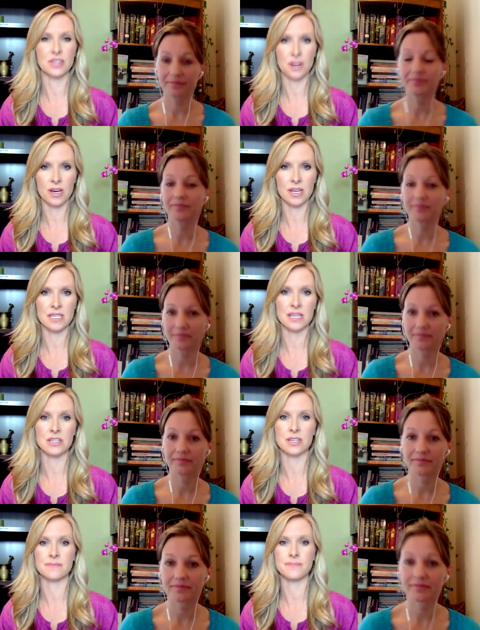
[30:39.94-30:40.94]
Speaker 1: sugar
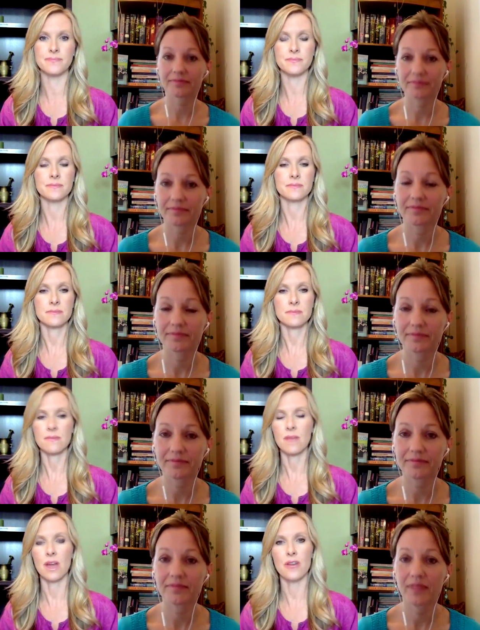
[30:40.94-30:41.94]
addiction
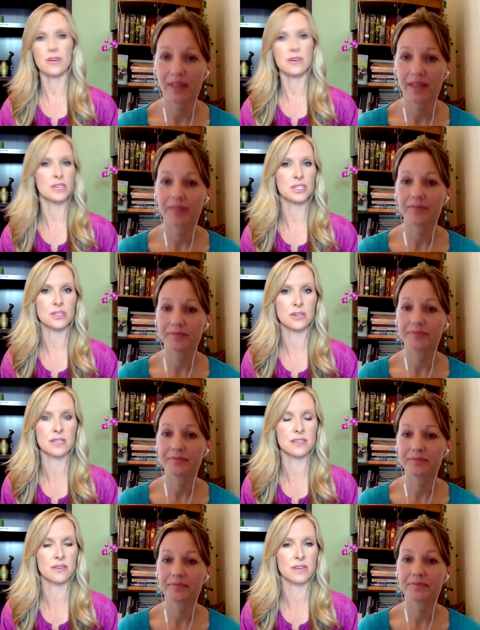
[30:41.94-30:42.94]
mm-hmm. other nutritional
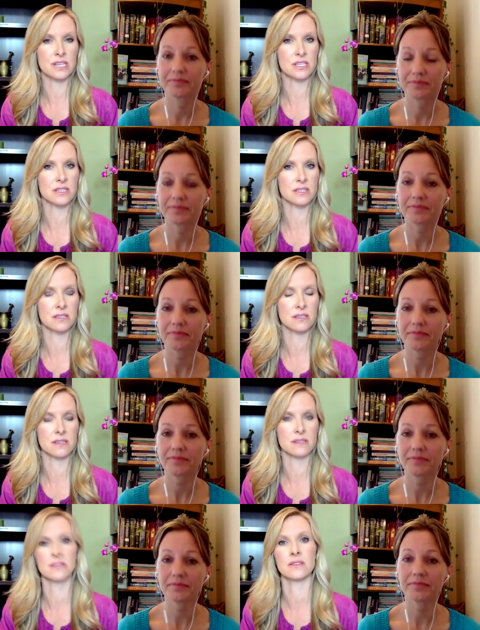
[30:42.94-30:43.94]
considerations to
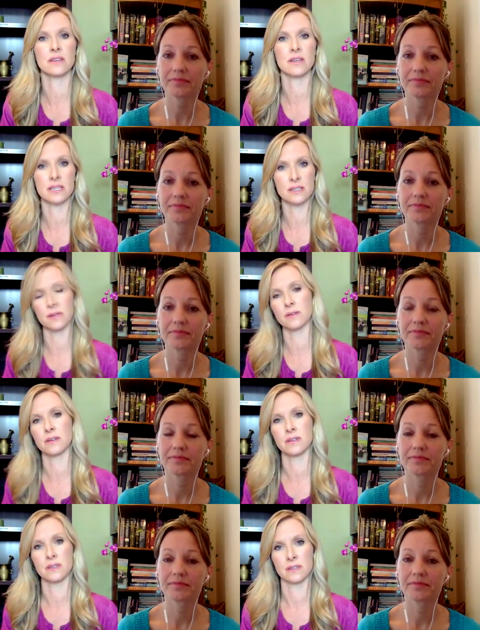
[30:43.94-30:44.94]
to look into
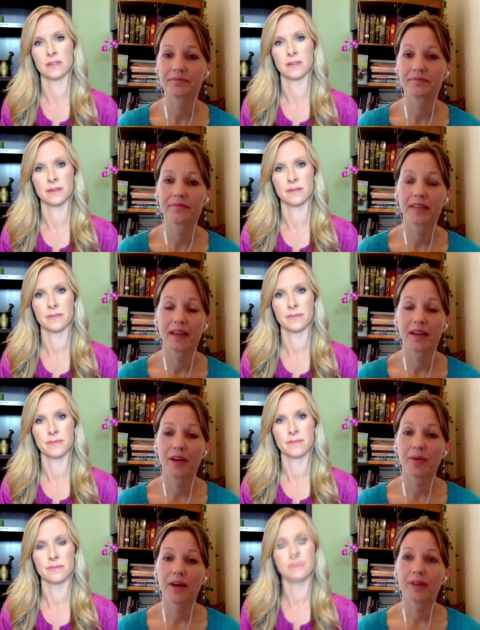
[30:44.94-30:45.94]

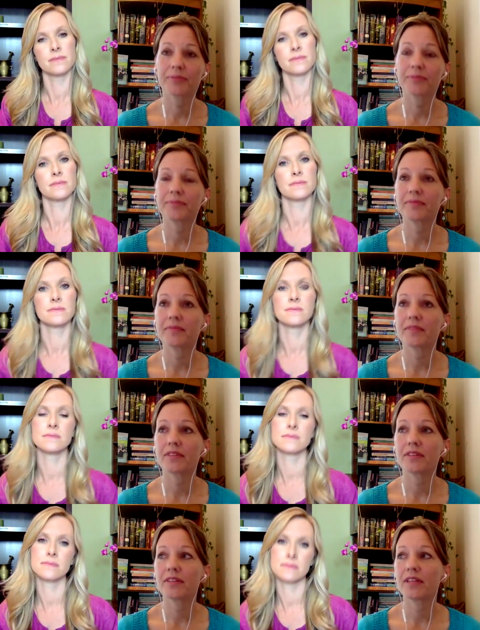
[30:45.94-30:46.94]
Speaker 2: well,
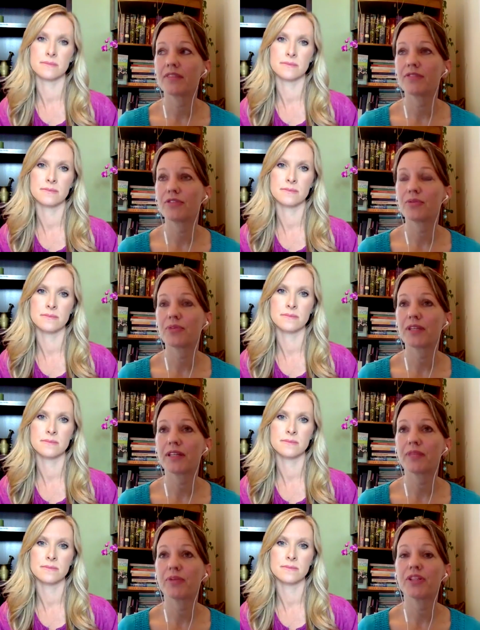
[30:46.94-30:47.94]
if you
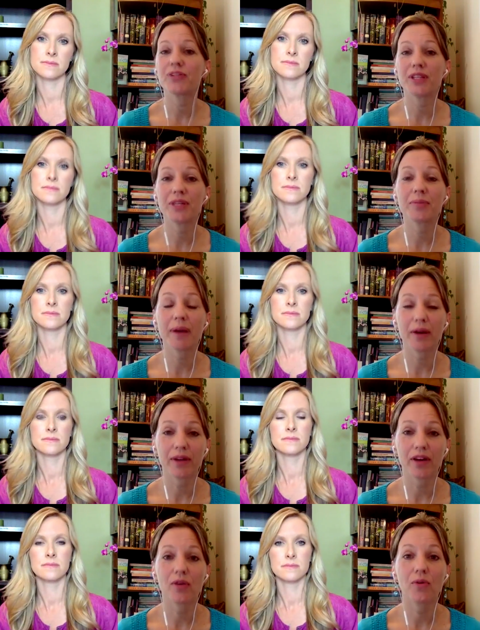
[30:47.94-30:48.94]
really, when you hear about
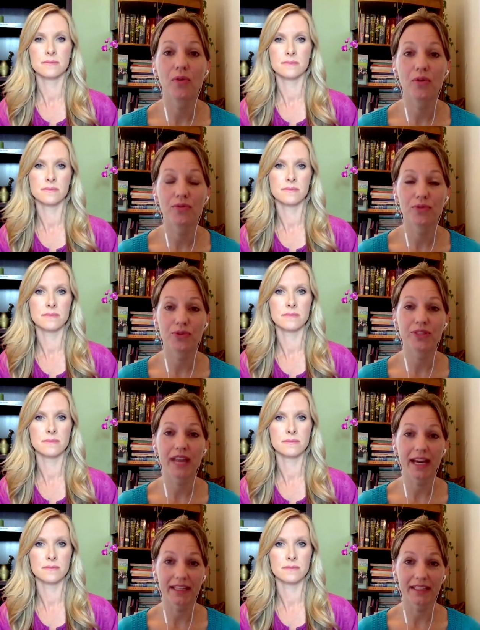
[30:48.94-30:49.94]
like a whole food
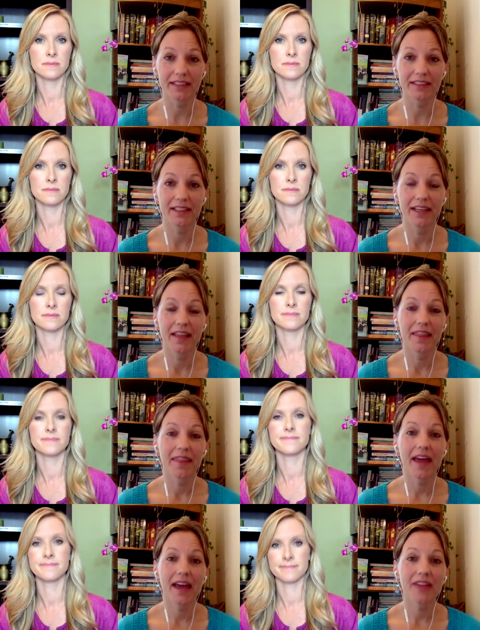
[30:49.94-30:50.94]
diet,
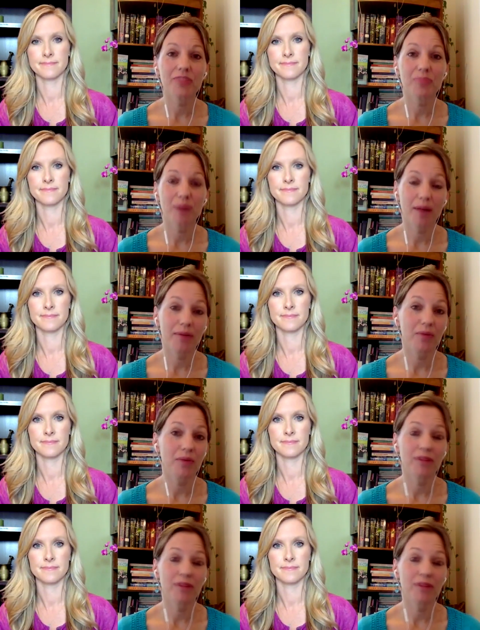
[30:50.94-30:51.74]
that's probably,